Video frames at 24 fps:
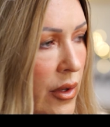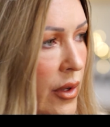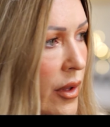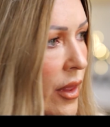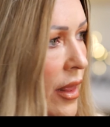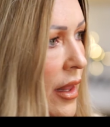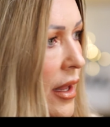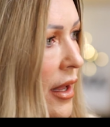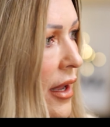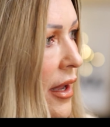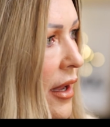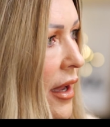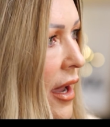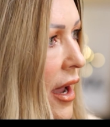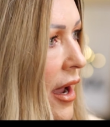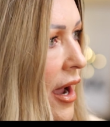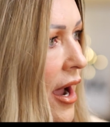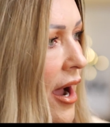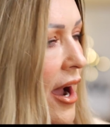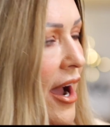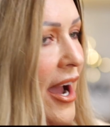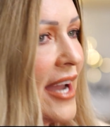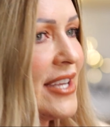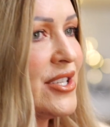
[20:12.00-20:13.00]
as well.
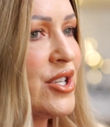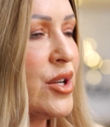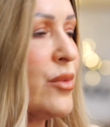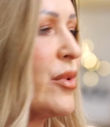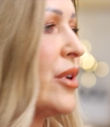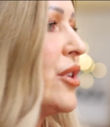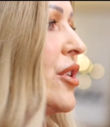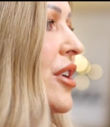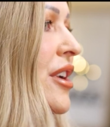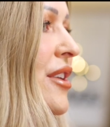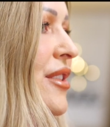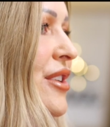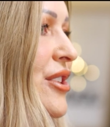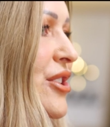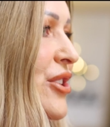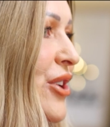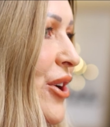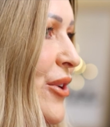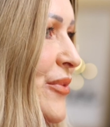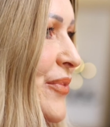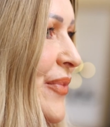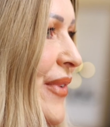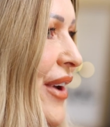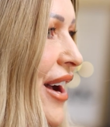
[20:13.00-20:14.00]
I do, but not in the shop.